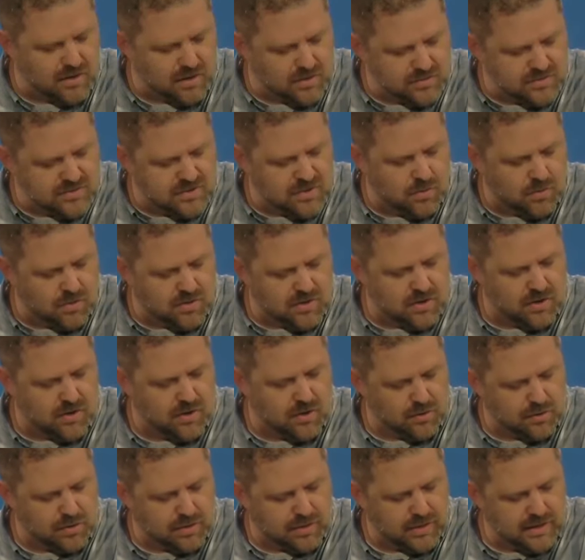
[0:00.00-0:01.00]
those who are
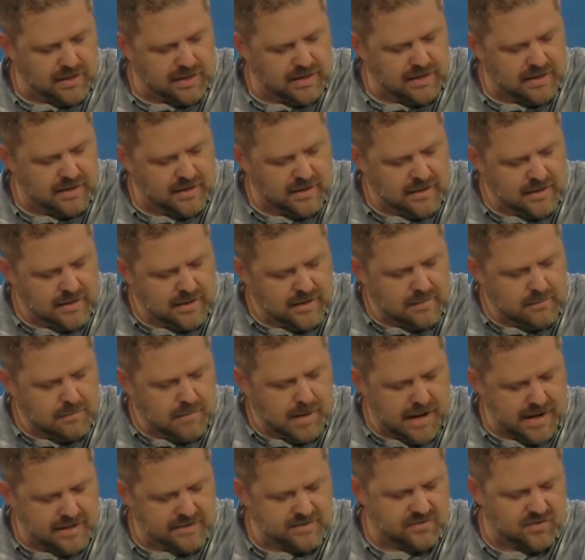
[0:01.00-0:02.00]
your earthly
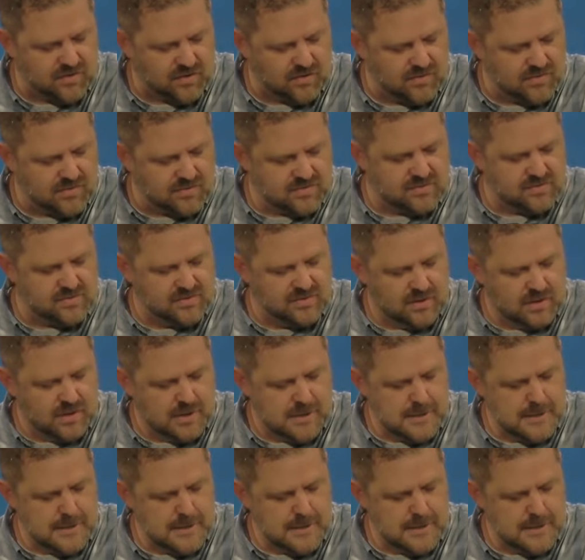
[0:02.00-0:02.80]
masters.